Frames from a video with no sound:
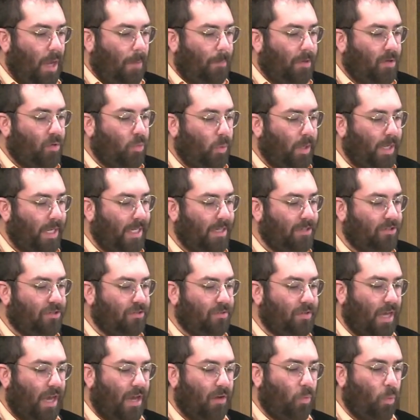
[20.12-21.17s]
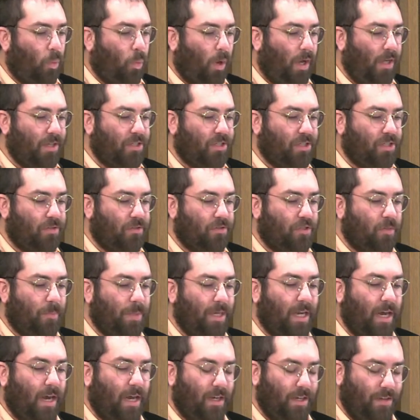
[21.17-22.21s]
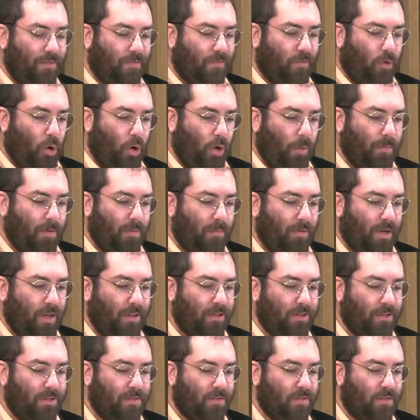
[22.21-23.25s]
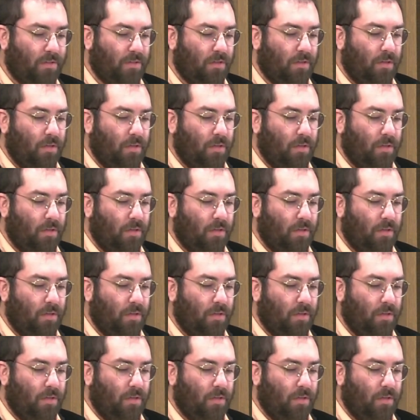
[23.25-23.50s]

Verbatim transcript: But we do not want you to be uninformed, brothers,